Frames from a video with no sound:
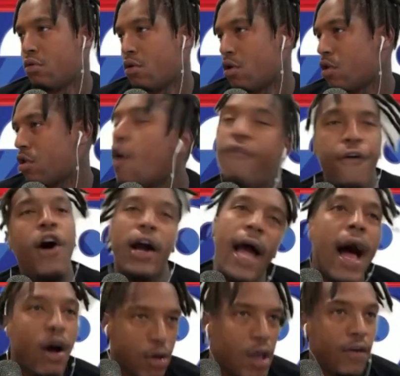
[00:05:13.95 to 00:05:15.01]
The fuck
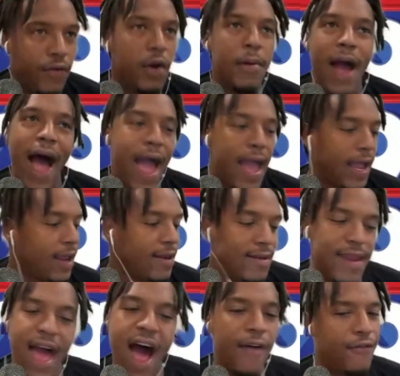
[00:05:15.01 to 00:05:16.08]
out. You feel me? I ain't
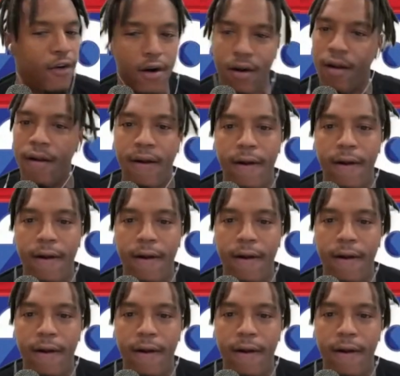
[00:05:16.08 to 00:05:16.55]
never.